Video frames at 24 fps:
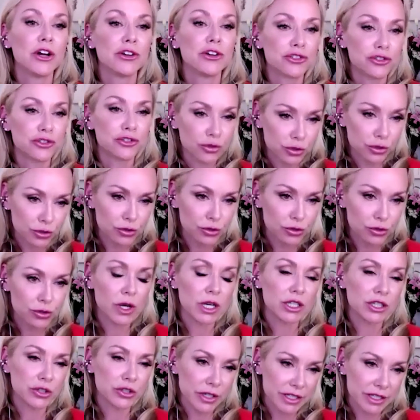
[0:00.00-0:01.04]
True
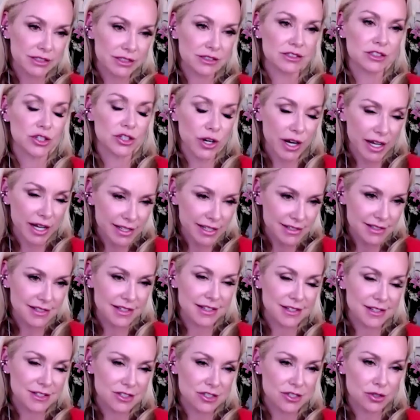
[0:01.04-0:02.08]
Grit and Grace, and
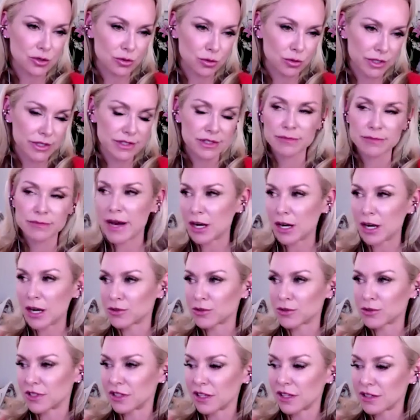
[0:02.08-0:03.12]
it's stories about
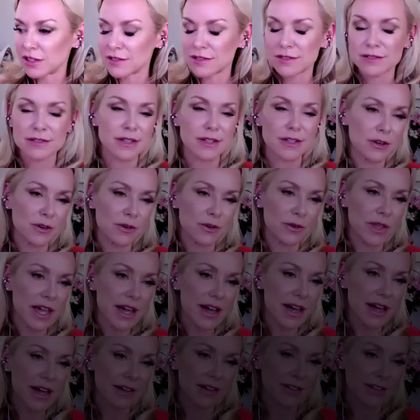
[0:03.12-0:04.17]
resilience. So yeah.